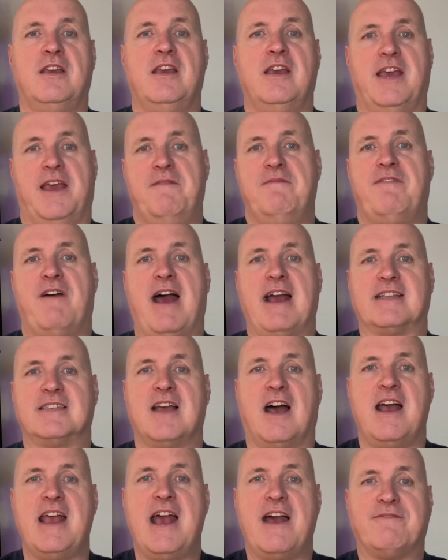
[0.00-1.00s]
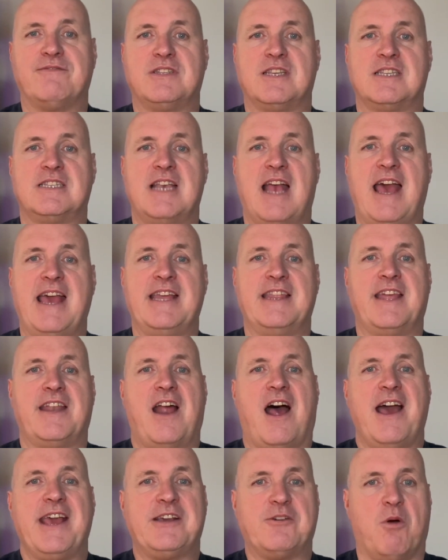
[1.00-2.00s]
In fact, I have to say that
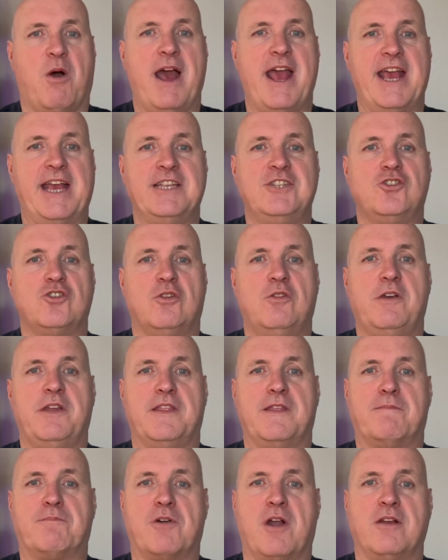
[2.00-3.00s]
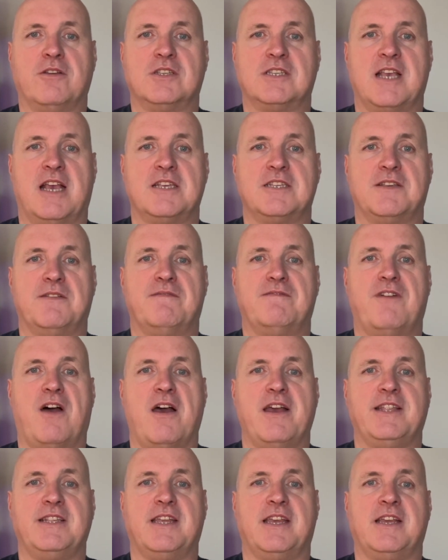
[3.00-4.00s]
I quite enjoy the process of
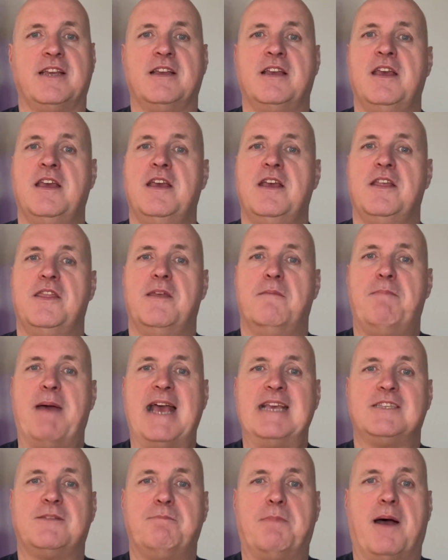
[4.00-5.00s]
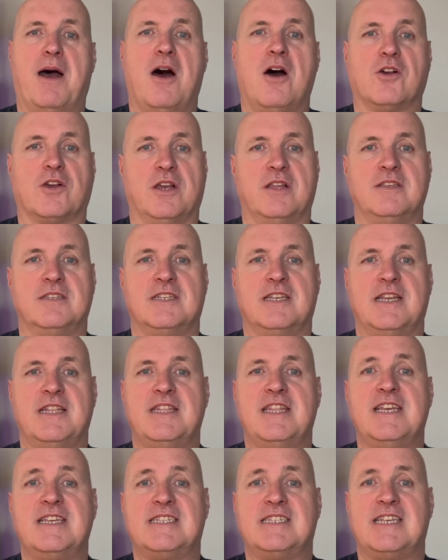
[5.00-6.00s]
finding the best bargains in
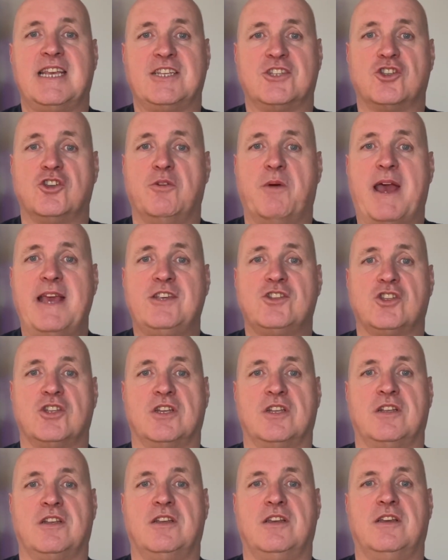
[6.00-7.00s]
this situation.